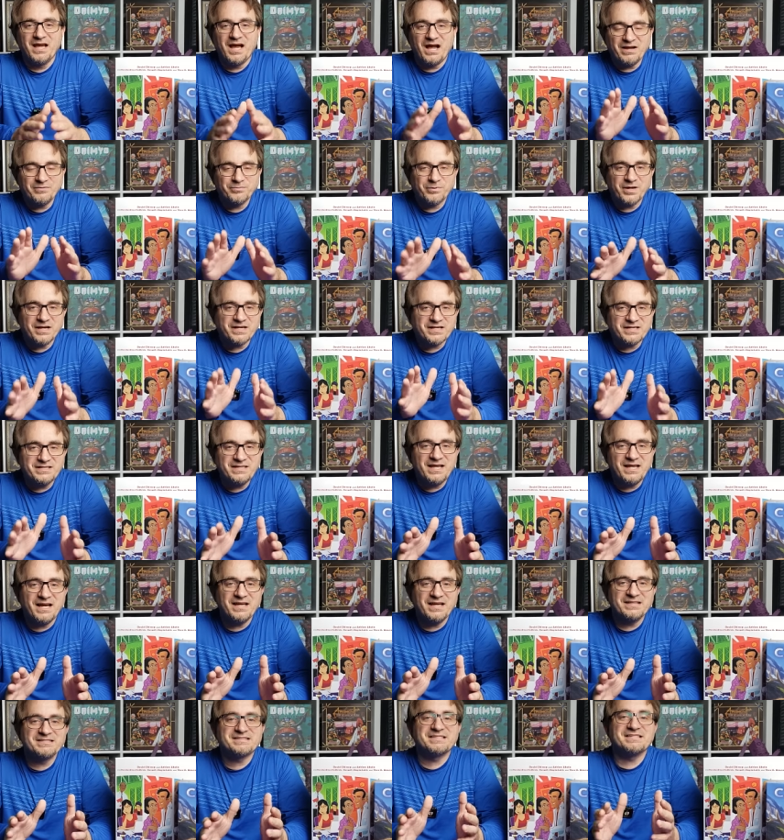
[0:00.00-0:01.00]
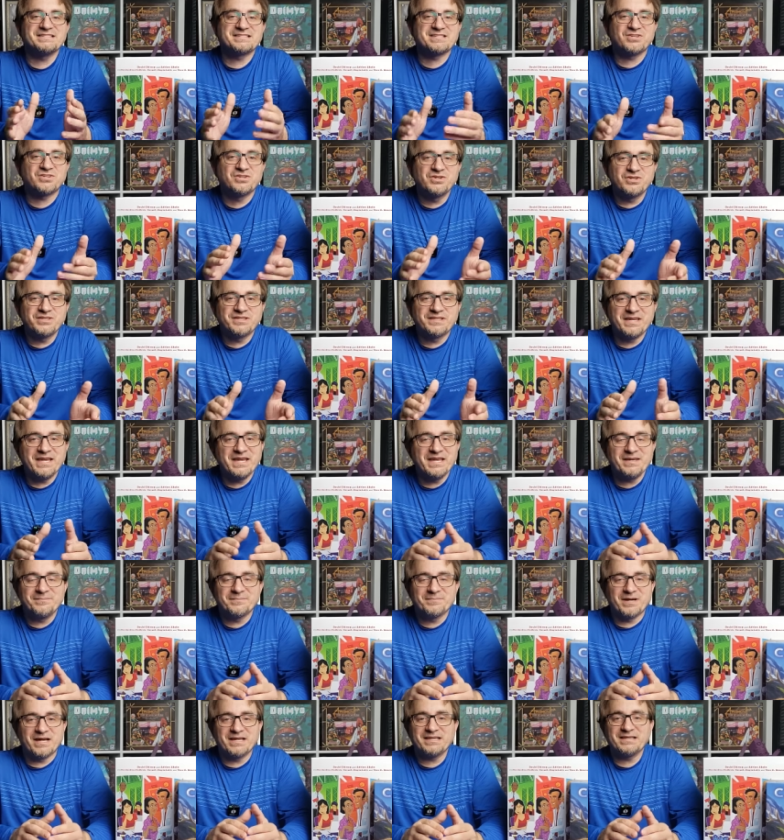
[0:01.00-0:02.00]
I recognize it's a good
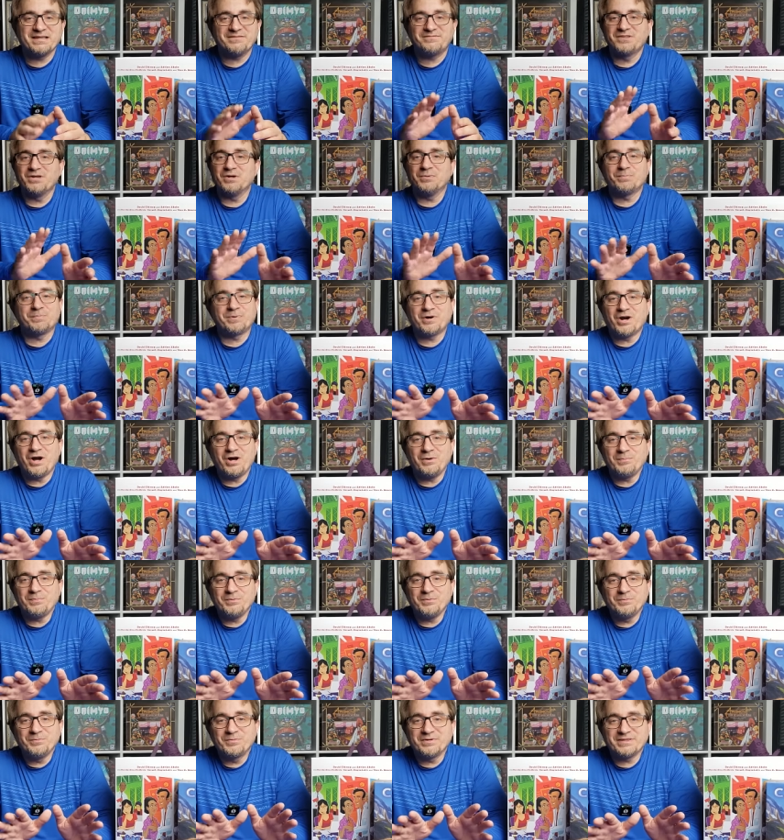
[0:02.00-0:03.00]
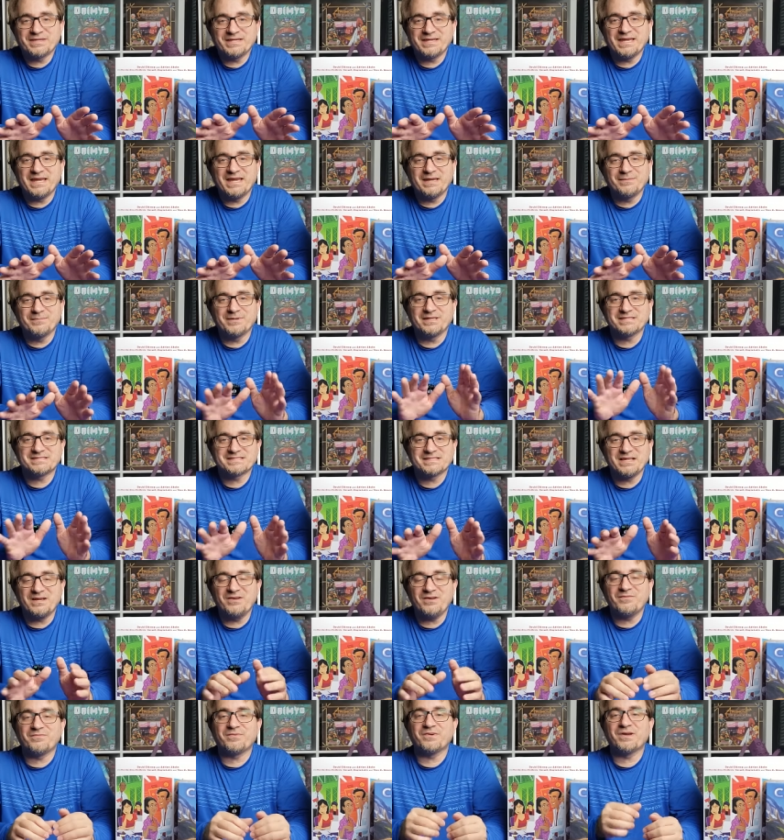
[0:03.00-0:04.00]
game. I have no problem with the game
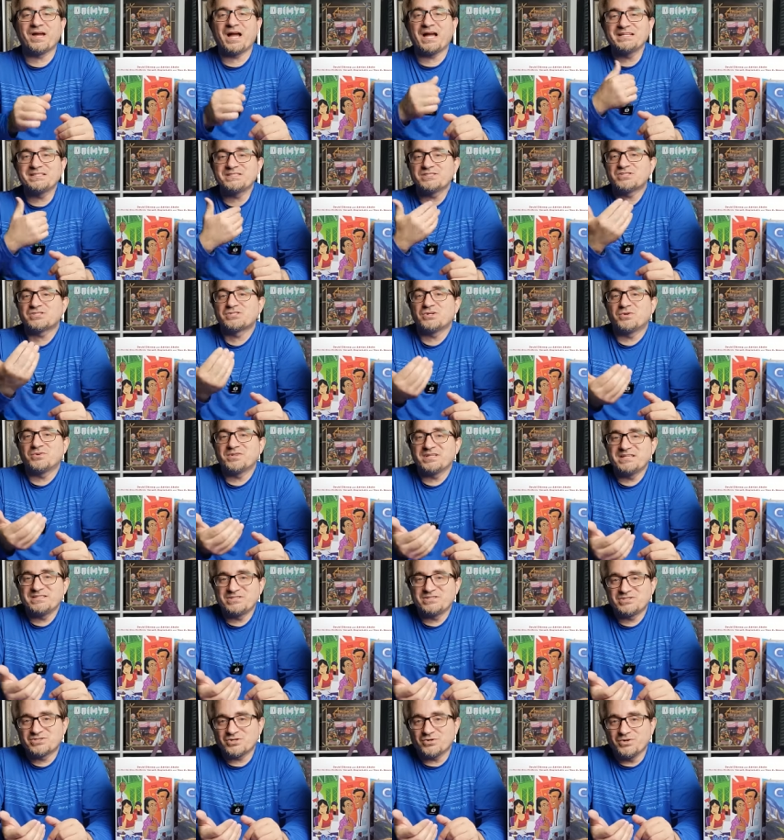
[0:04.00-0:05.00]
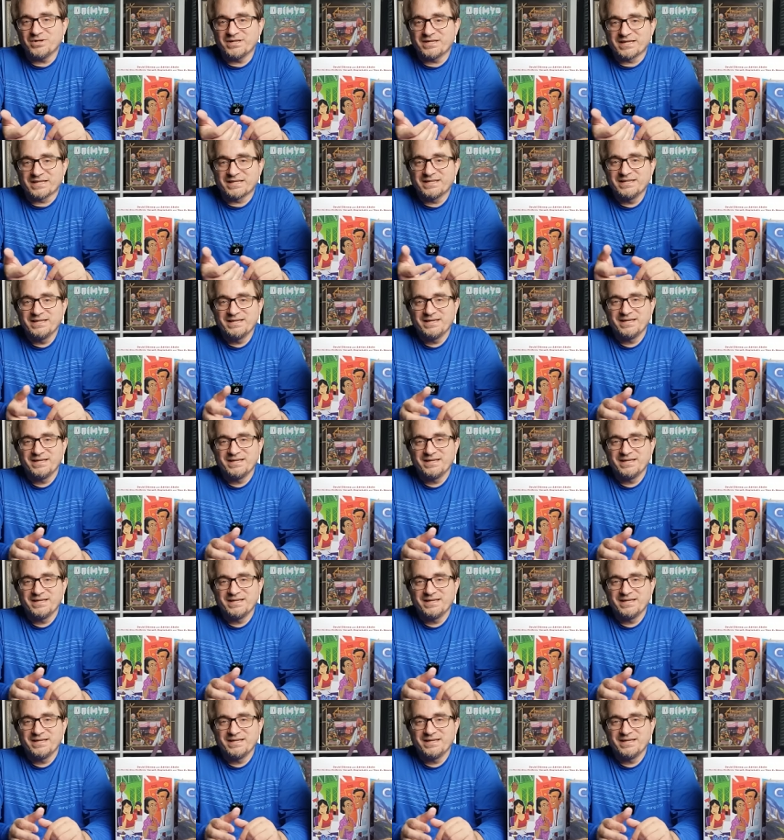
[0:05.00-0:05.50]
itself. I just don't enjoy it.